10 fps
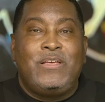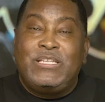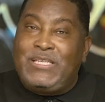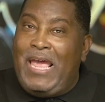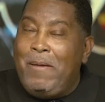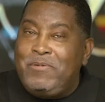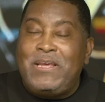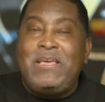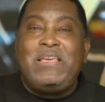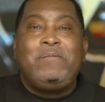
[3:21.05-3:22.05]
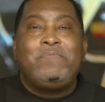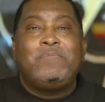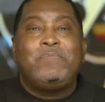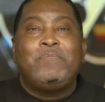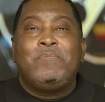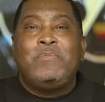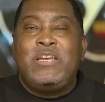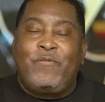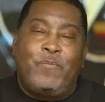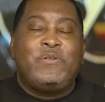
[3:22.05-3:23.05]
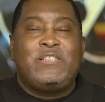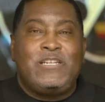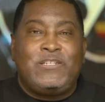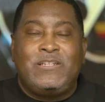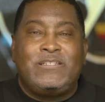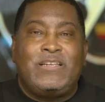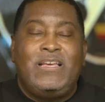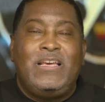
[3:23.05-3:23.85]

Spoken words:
Same team, different positions.